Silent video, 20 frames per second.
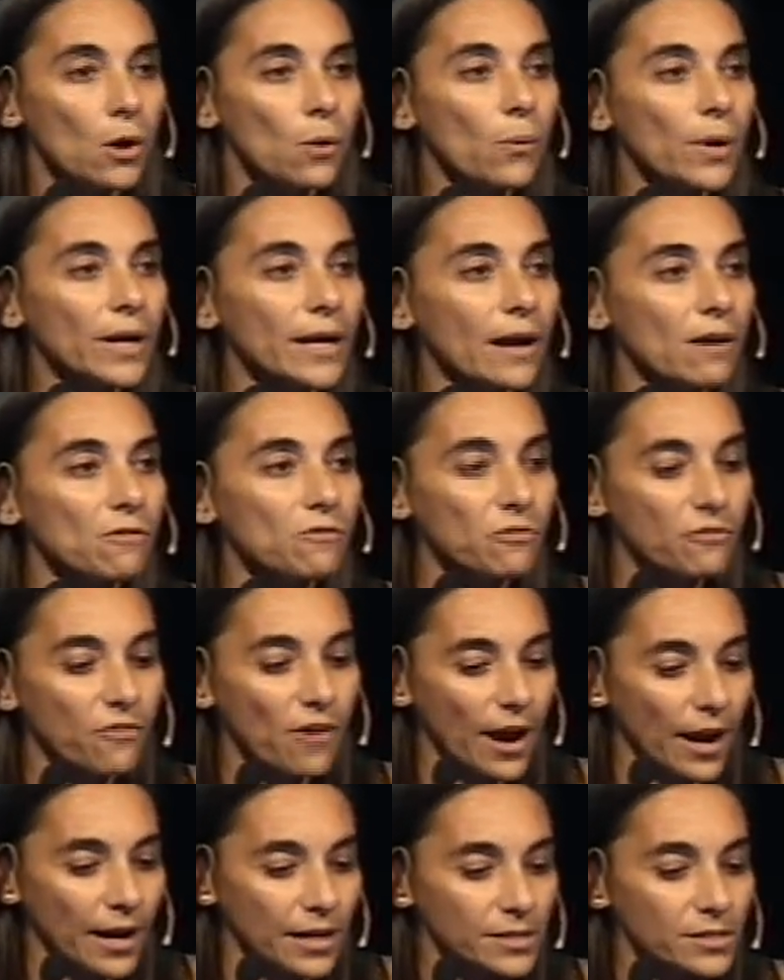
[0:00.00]
We can
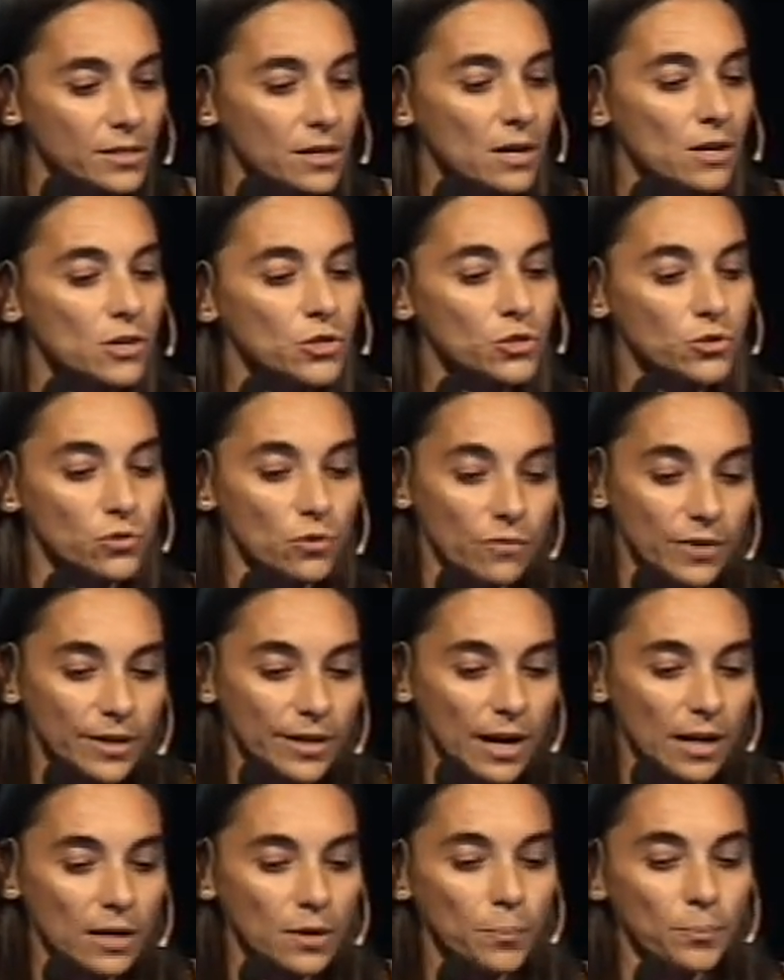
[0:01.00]
find
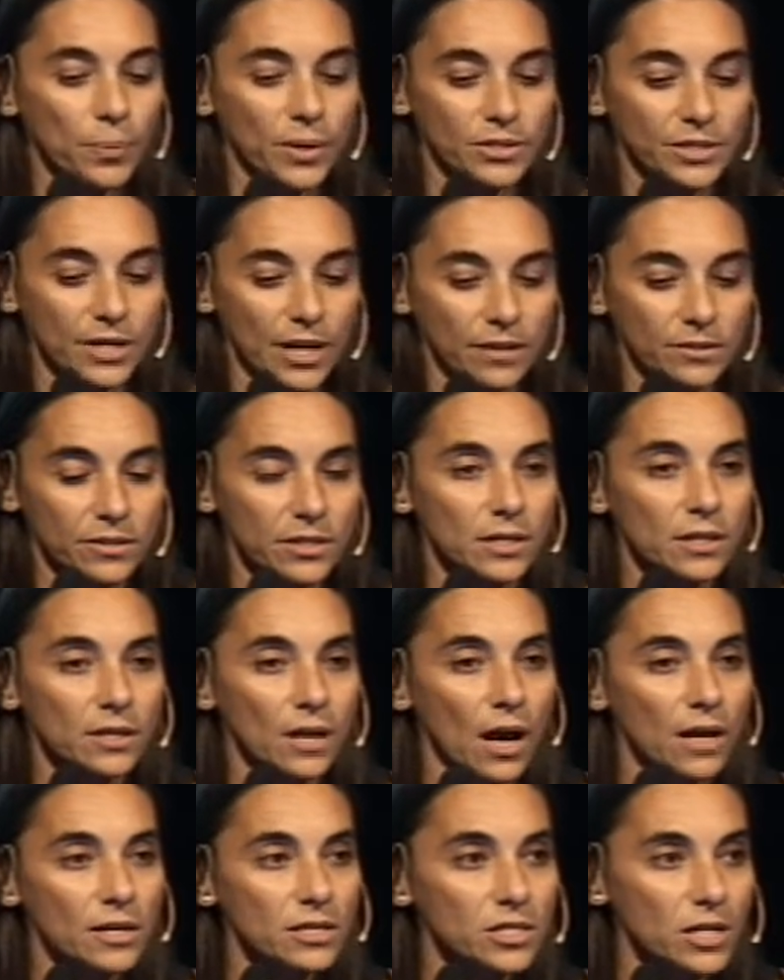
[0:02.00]
juvenile,
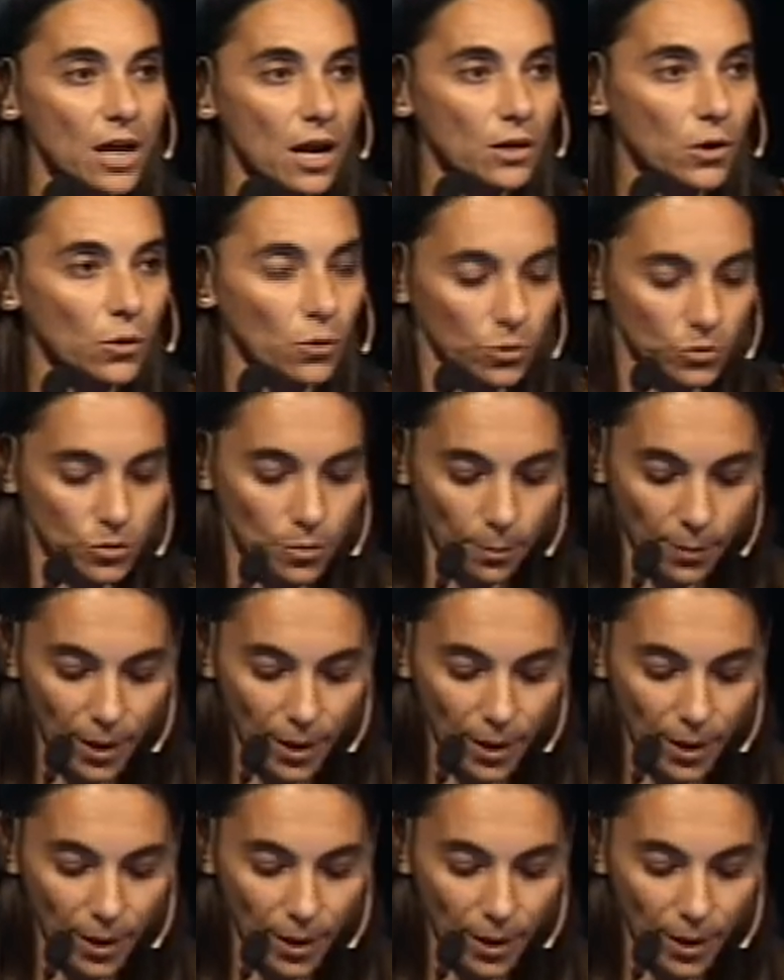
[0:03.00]
pediatric, and childhood.